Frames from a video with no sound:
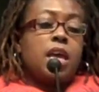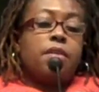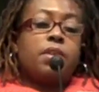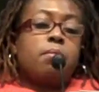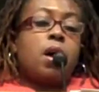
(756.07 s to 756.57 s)

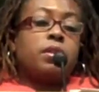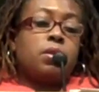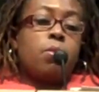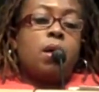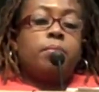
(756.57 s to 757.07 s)
Even among
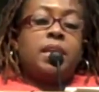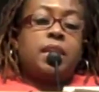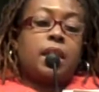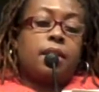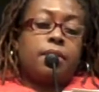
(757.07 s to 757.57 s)
the
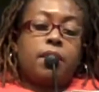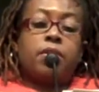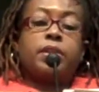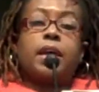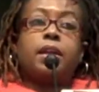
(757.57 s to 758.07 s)
well-meaning,
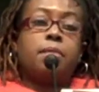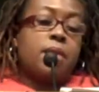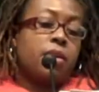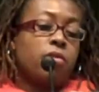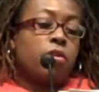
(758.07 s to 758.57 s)
there are daily
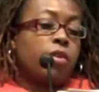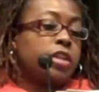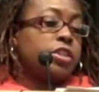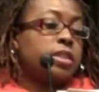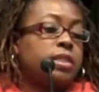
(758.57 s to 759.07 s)

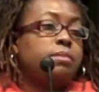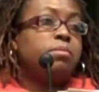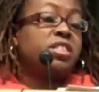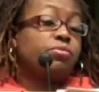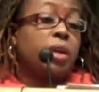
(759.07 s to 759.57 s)
microaggressions,
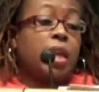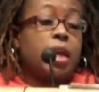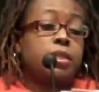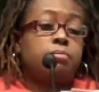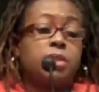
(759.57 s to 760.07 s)

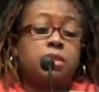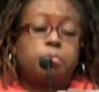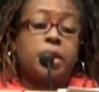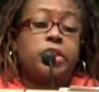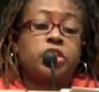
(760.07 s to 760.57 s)
misreadings,
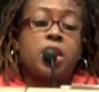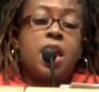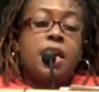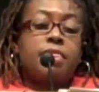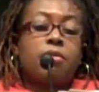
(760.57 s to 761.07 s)
misspeech
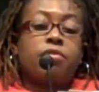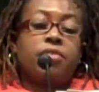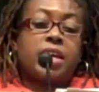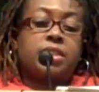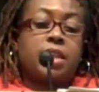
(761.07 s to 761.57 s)
that
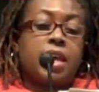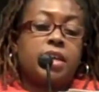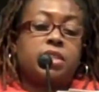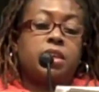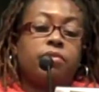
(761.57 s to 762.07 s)
reflects the
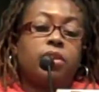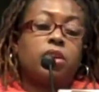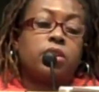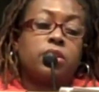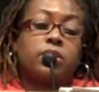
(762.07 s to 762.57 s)
legacy of
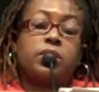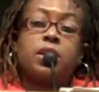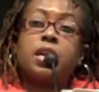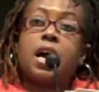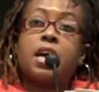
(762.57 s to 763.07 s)
learned,
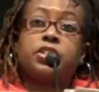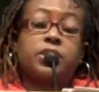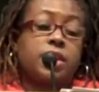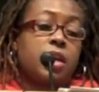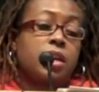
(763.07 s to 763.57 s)

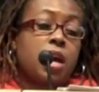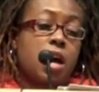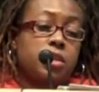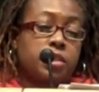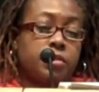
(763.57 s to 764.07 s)
conscious, and
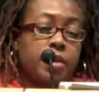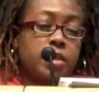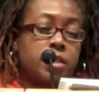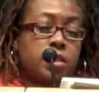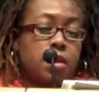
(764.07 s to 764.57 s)
unconscious
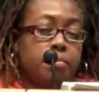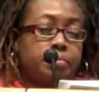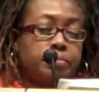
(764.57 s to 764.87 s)
racism.